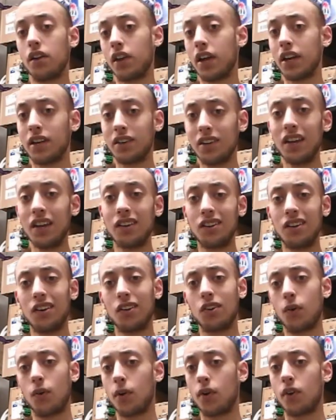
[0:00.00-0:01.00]
like tic
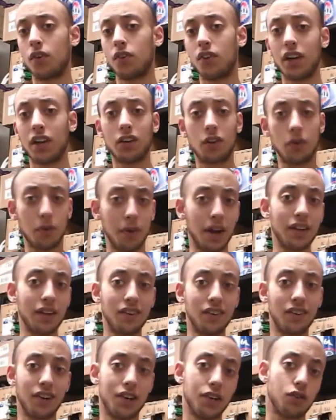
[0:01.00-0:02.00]
disorders like
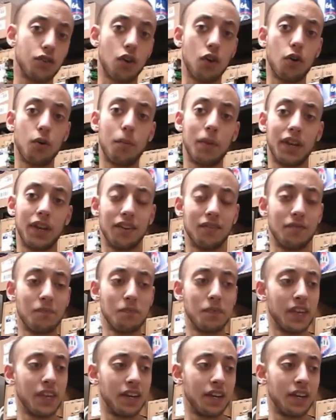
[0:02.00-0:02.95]
Tourette syndrome and